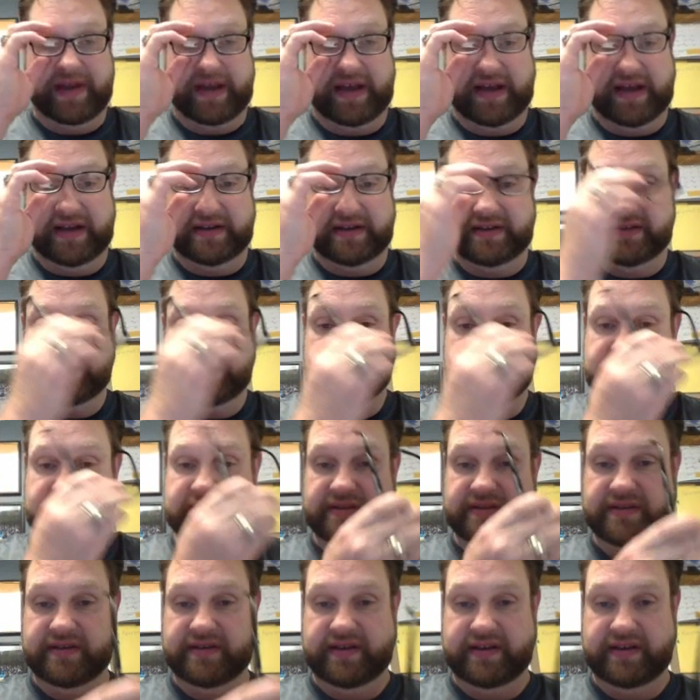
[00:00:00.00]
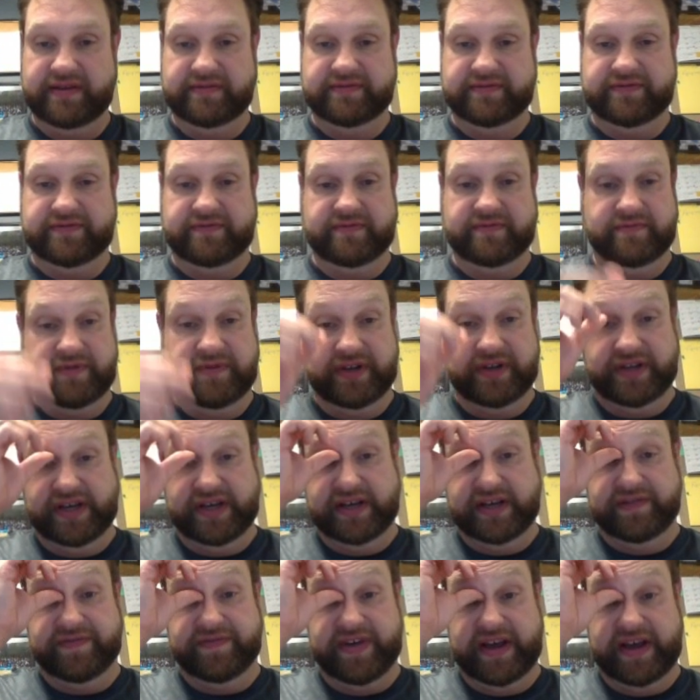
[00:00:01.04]
and
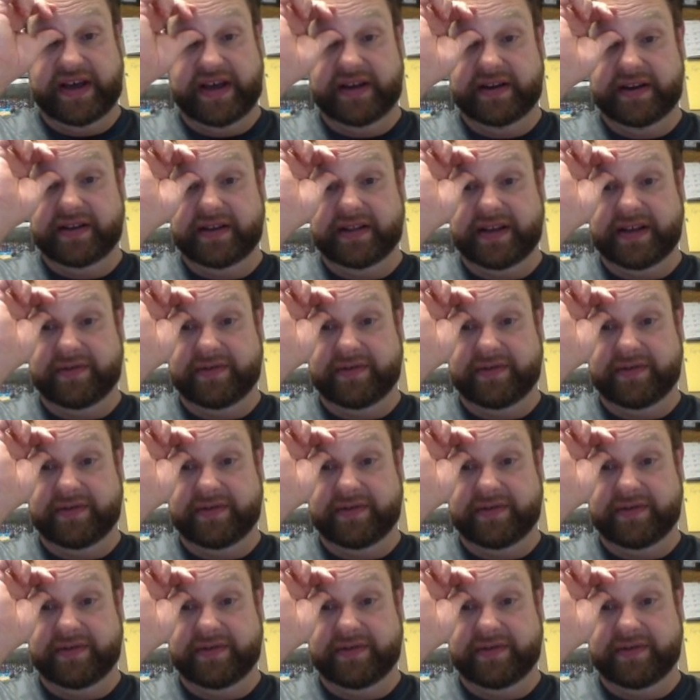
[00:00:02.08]
really invade.